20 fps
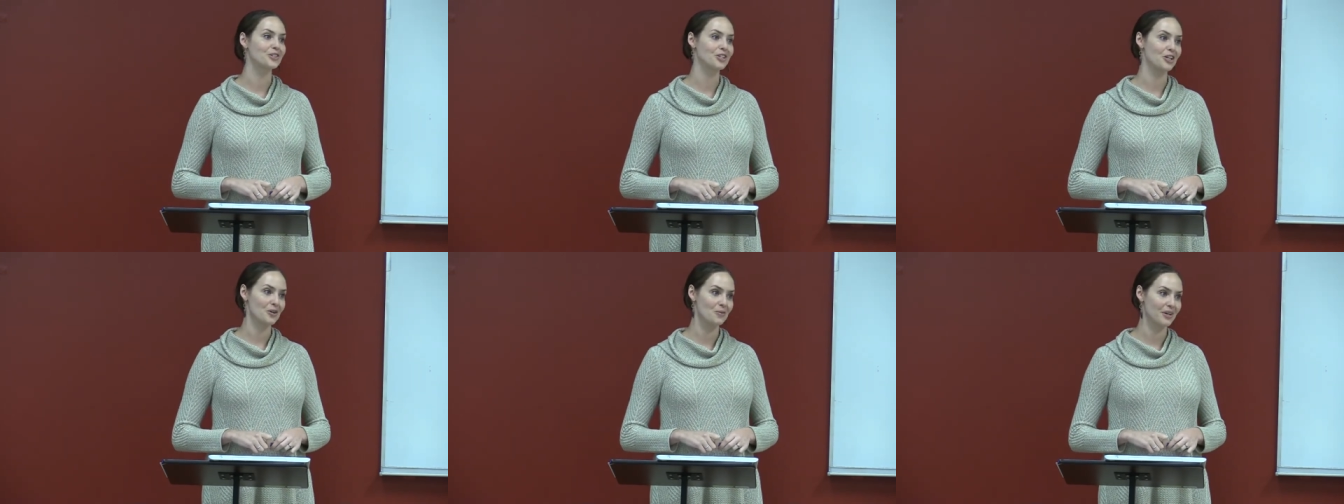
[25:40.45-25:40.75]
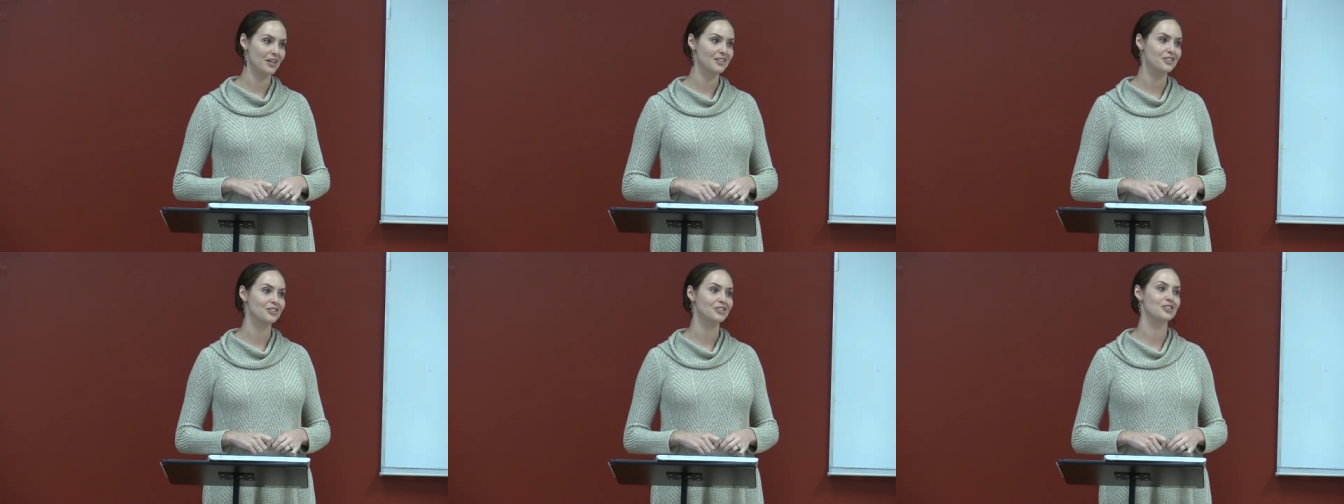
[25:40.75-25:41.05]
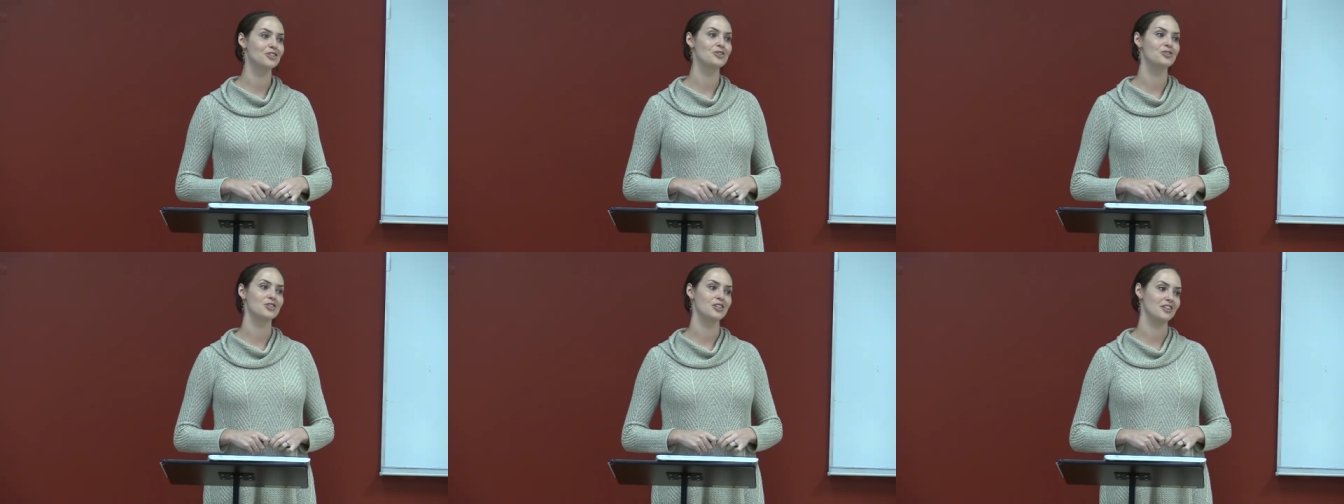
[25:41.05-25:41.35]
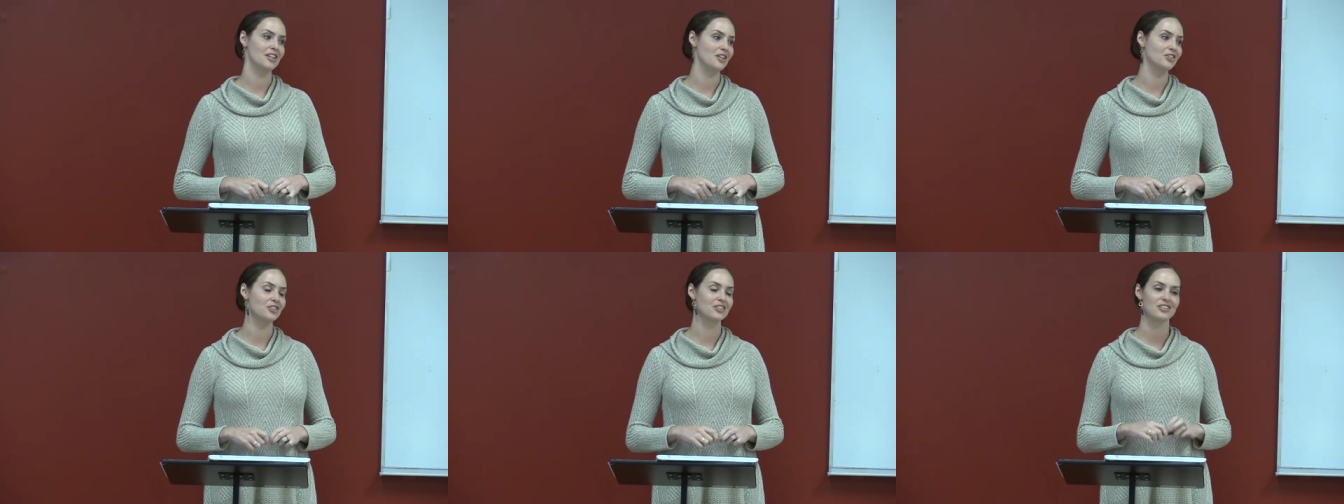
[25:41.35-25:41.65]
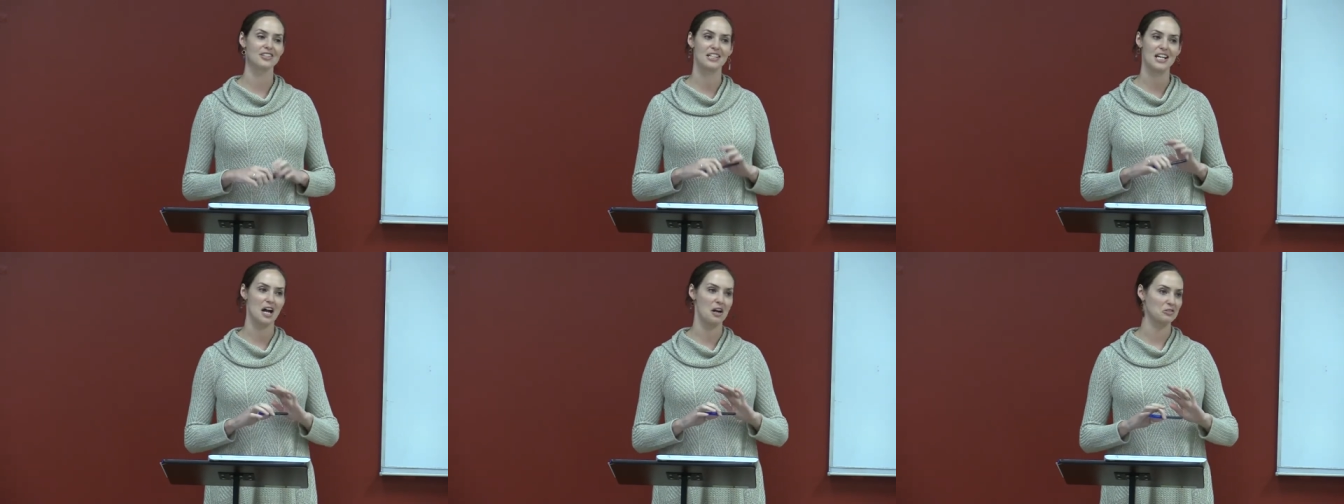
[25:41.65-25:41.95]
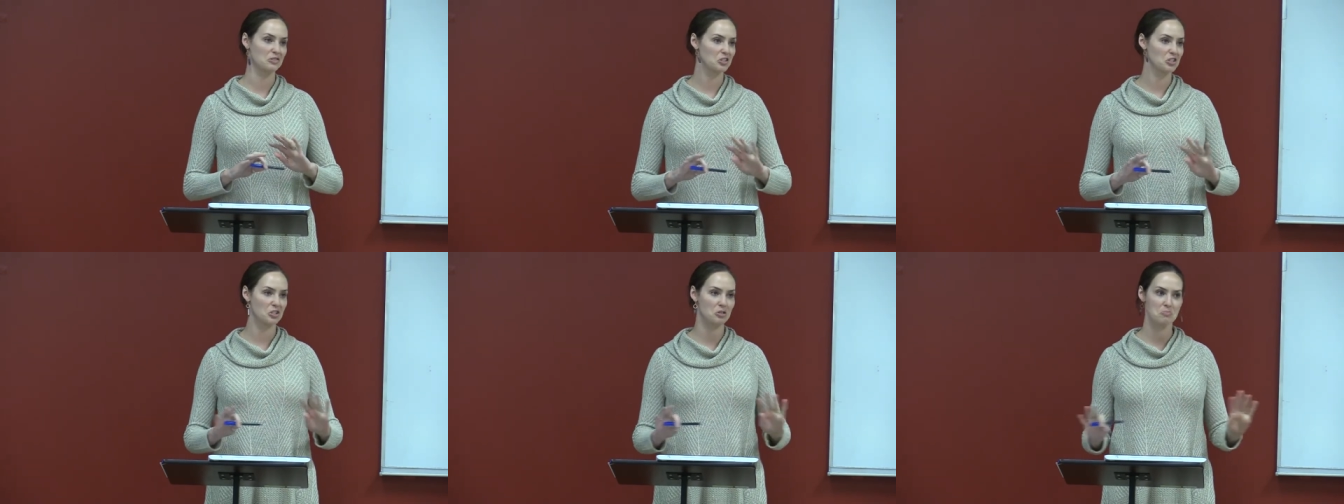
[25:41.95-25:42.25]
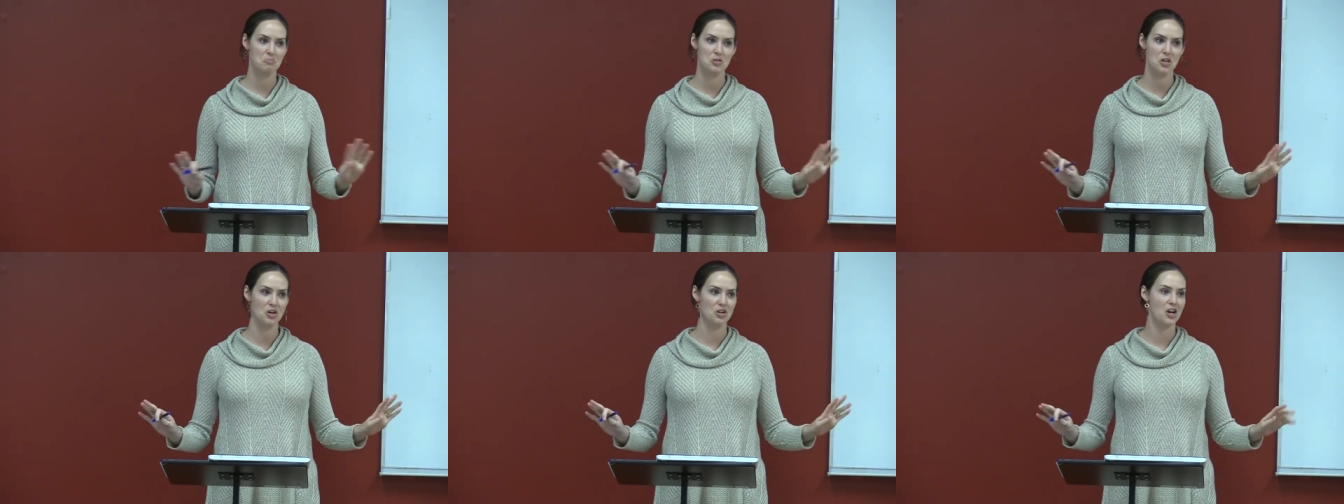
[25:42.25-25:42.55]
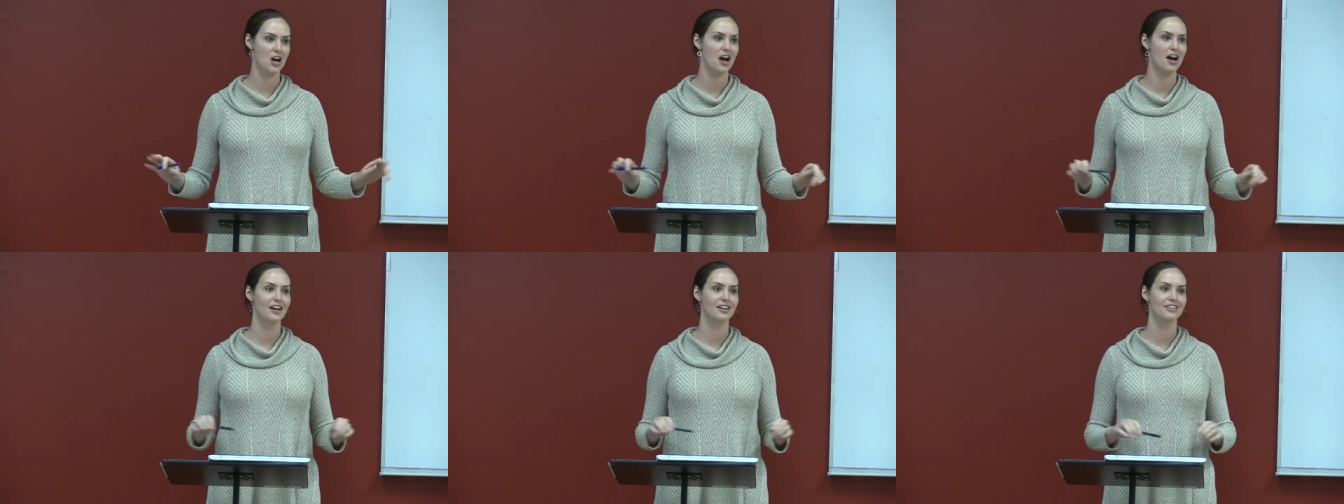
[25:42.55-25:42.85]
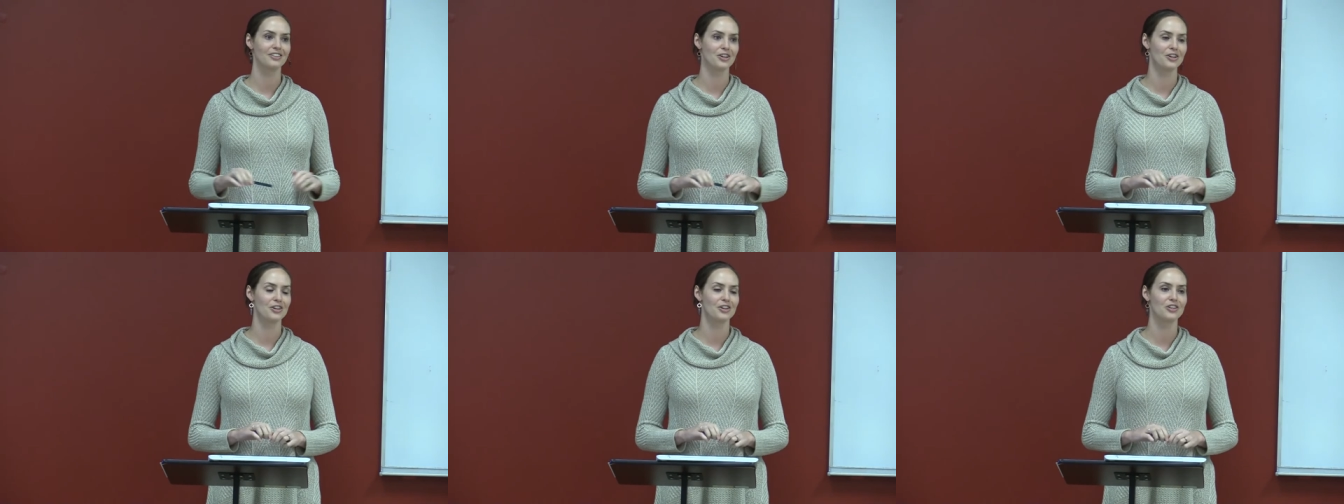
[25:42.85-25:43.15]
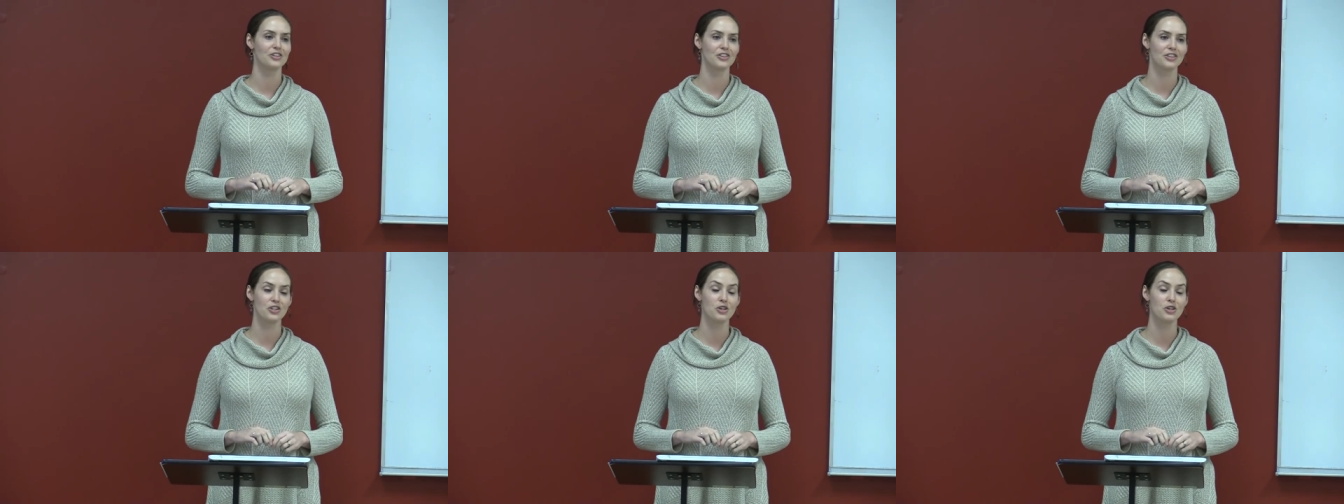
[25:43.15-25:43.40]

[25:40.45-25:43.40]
a tier one institution, they just announced they're not, they're,